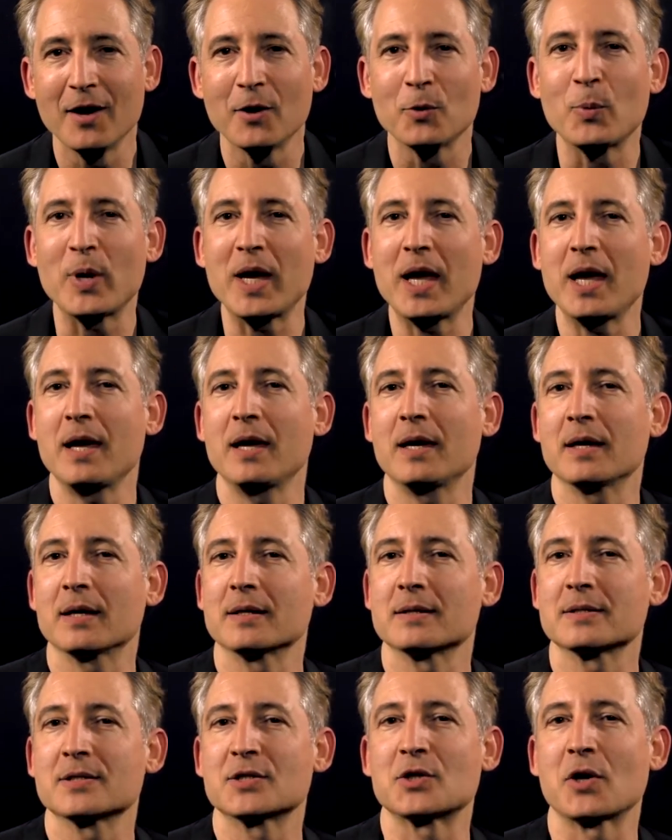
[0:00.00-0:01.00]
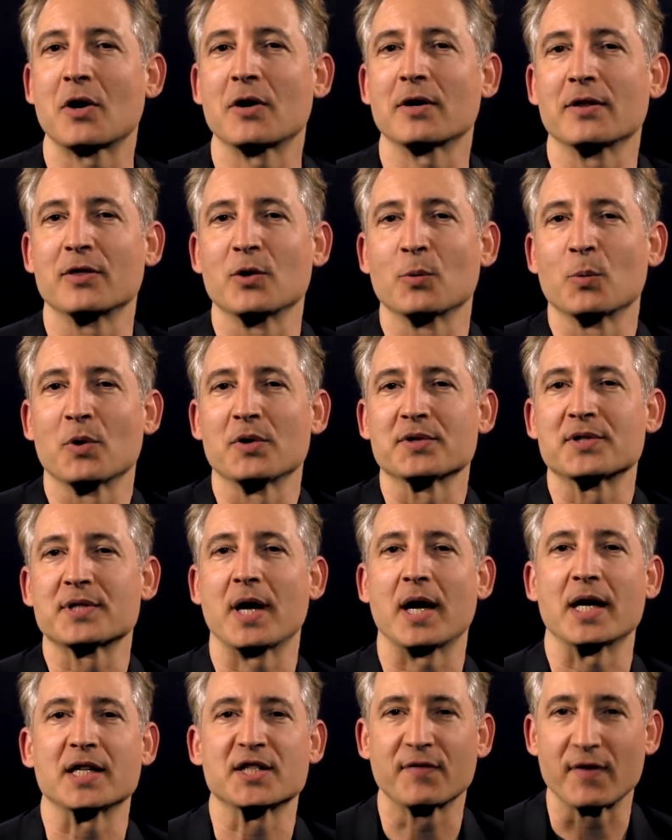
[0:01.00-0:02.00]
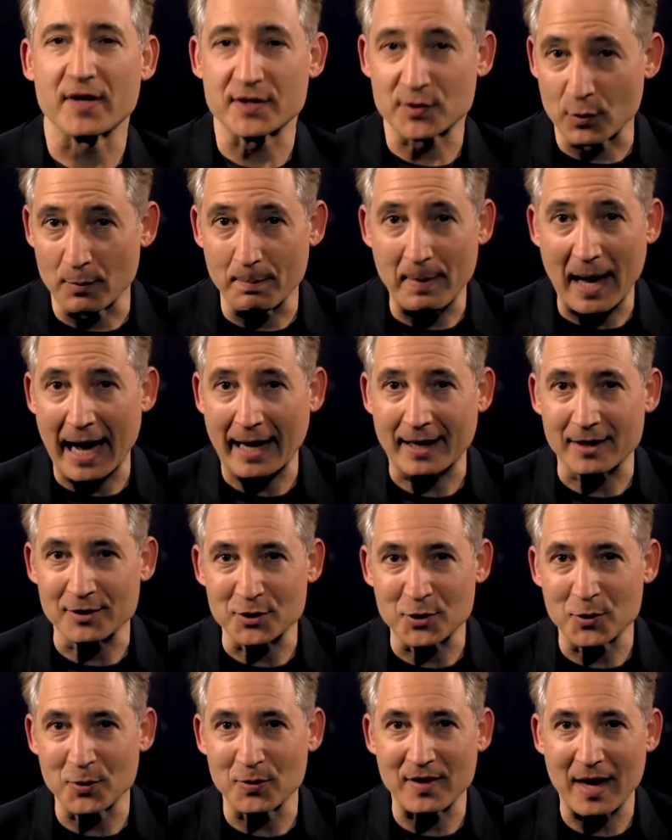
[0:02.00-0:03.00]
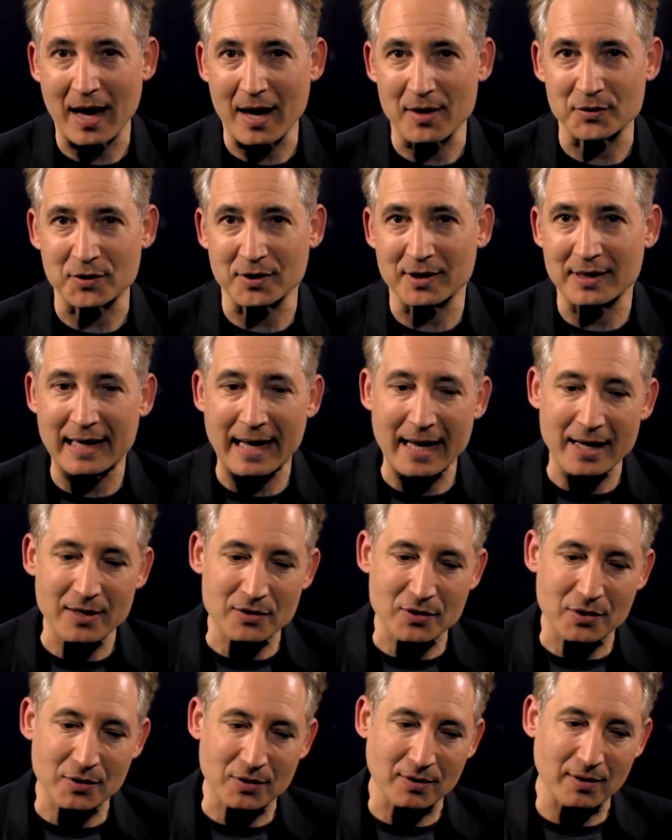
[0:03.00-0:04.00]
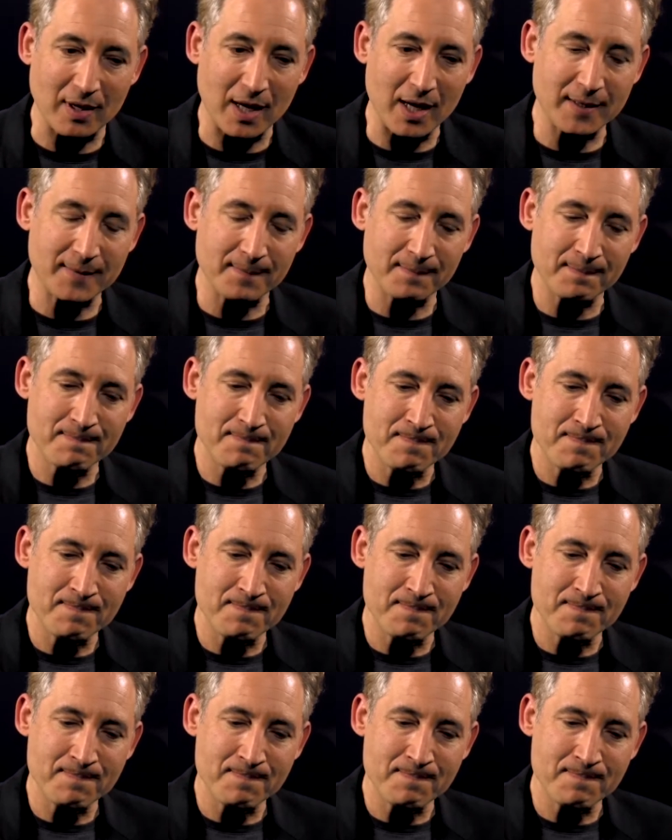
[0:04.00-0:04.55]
We started the World Science Festival back in 2008 to create